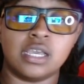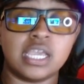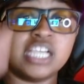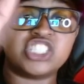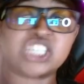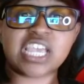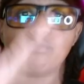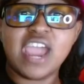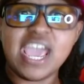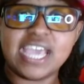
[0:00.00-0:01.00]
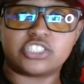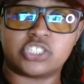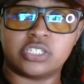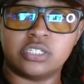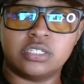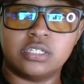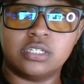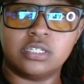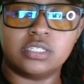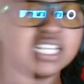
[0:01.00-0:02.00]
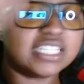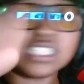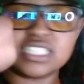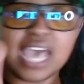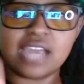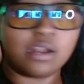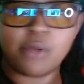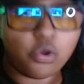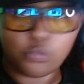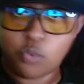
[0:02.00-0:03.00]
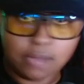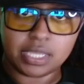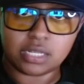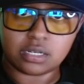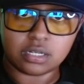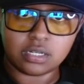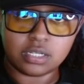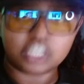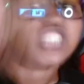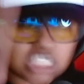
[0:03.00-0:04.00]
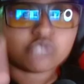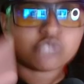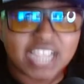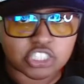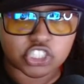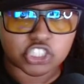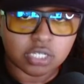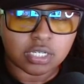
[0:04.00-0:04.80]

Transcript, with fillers: She rich. This is not a broke woman. She's rich.